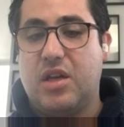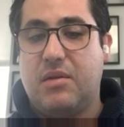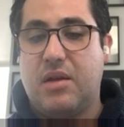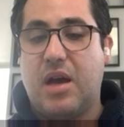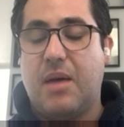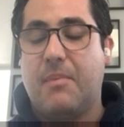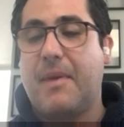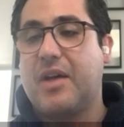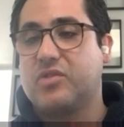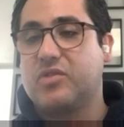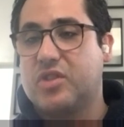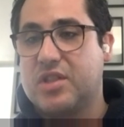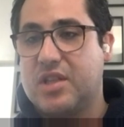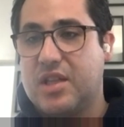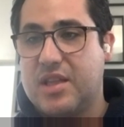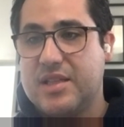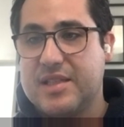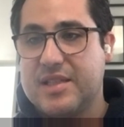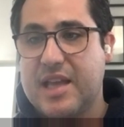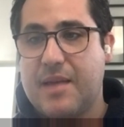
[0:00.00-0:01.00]
amounts to
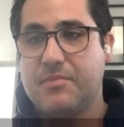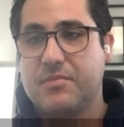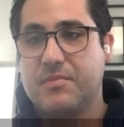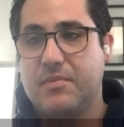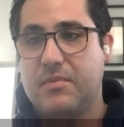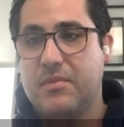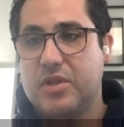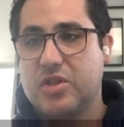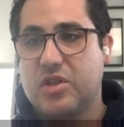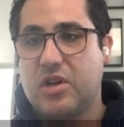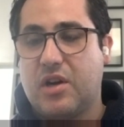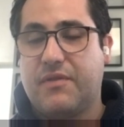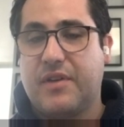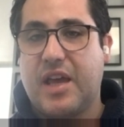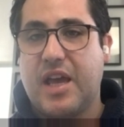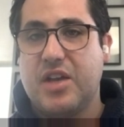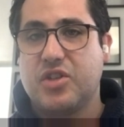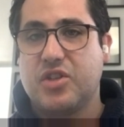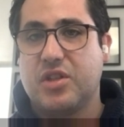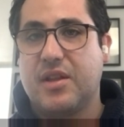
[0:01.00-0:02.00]
the same
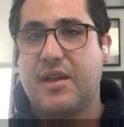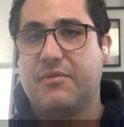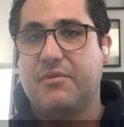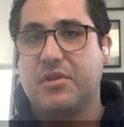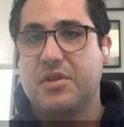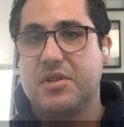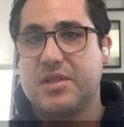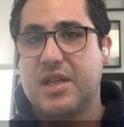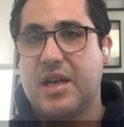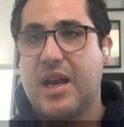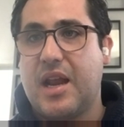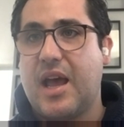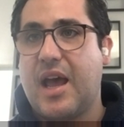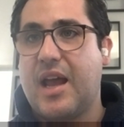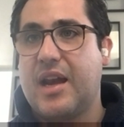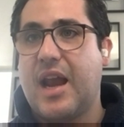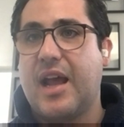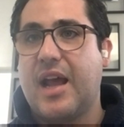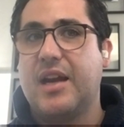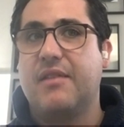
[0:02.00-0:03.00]
certification level as an
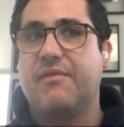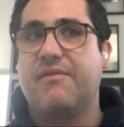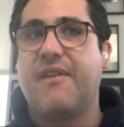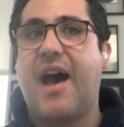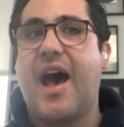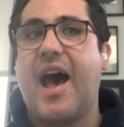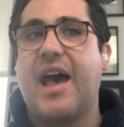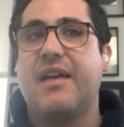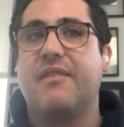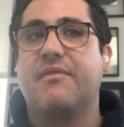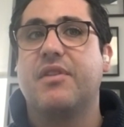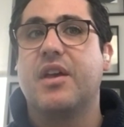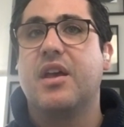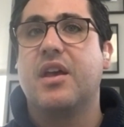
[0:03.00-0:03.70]
N95,